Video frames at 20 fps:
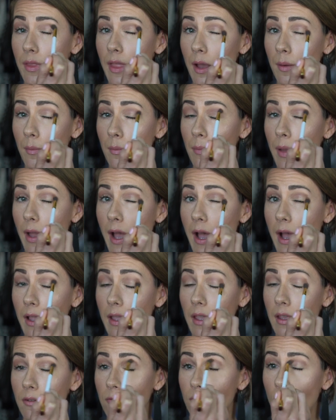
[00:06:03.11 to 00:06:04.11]
that back
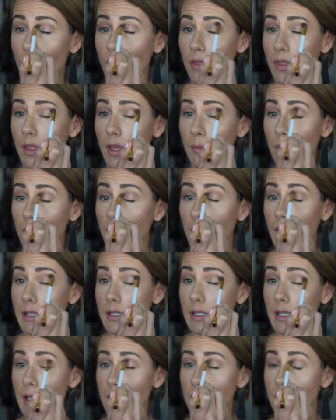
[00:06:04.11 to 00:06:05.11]
and forth and
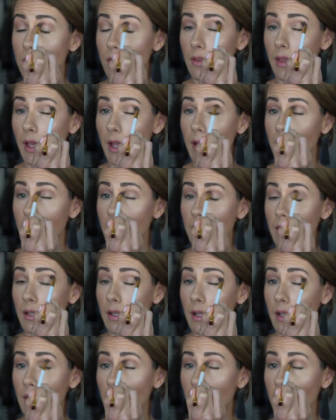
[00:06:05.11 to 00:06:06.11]
blend it so that
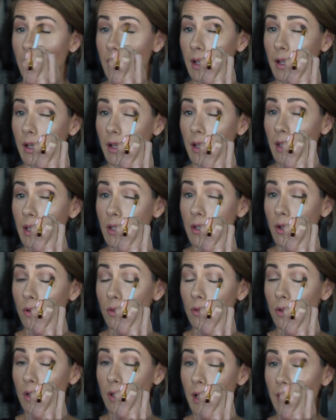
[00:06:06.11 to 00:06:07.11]
you
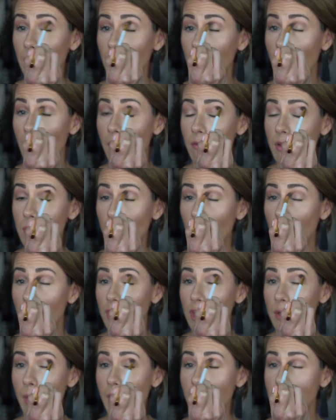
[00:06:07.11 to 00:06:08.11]
don't look like you have a
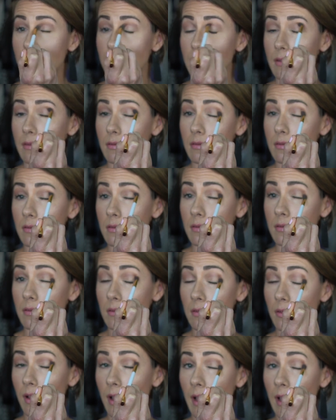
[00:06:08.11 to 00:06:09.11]
splotchy mess,
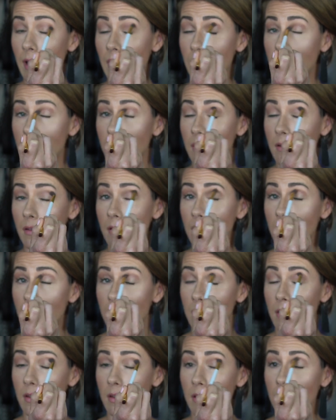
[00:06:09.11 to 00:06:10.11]
okay?
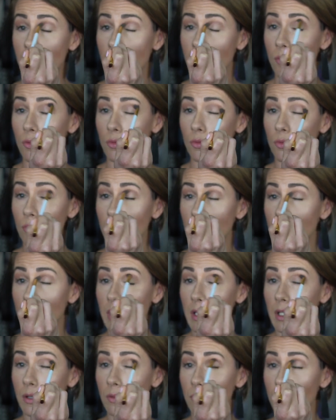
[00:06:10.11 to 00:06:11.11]

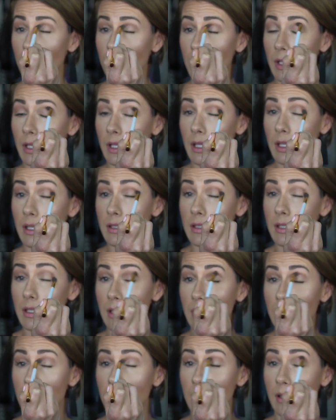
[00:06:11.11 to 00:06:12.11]
Really
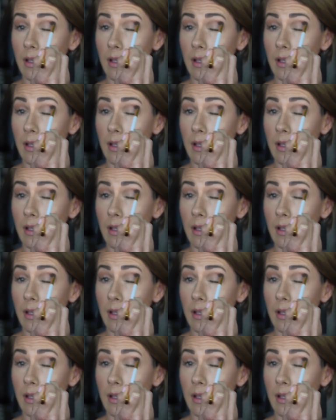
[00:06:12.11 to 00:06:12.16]
easy.